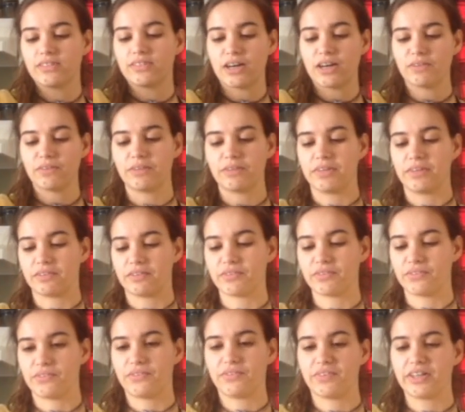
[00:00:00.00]
That way whenever
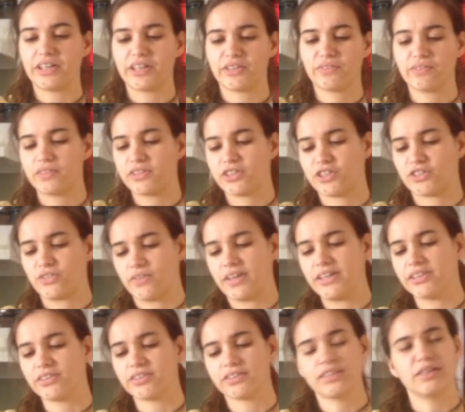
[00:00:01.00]
we run it through the
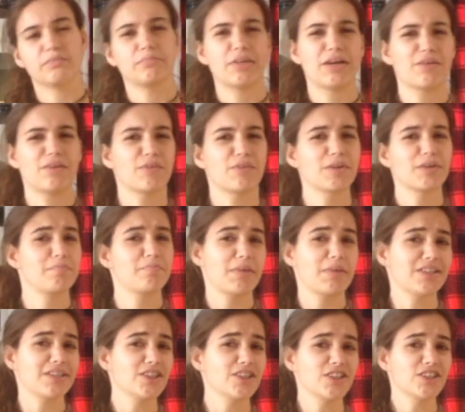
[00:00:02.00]
strainer, it might work
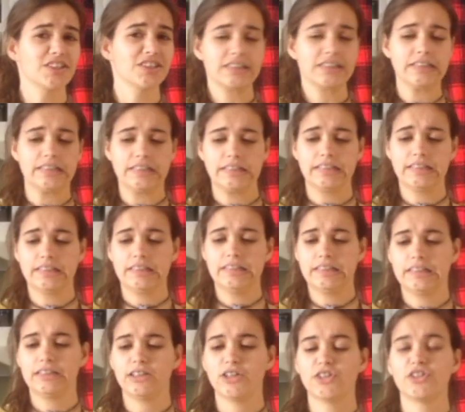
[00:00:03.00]
better.
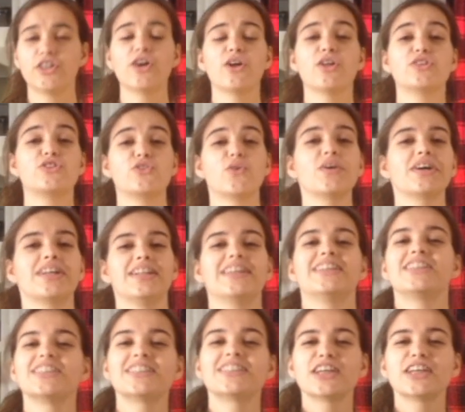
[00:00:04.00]
No, doily.
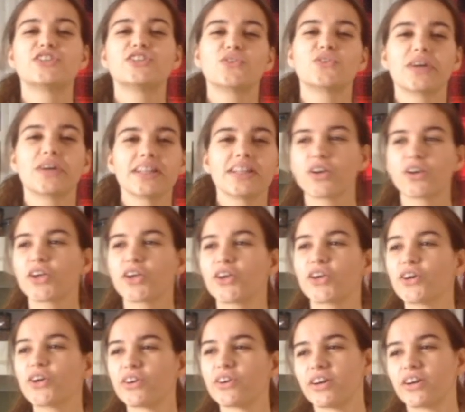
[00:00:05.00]
She say doily?
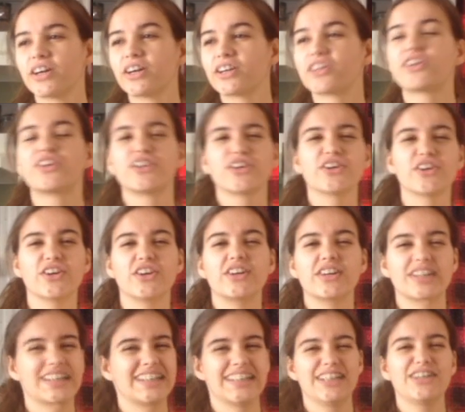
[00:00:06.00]
Cure.
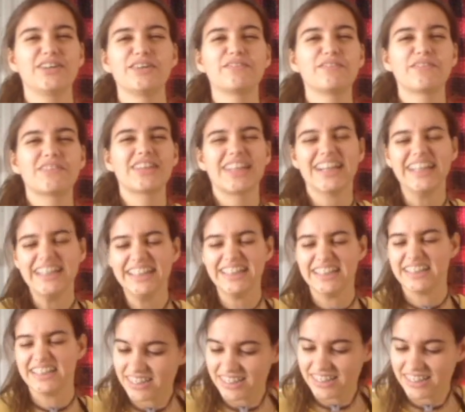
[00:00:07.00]
I don't even know what that is.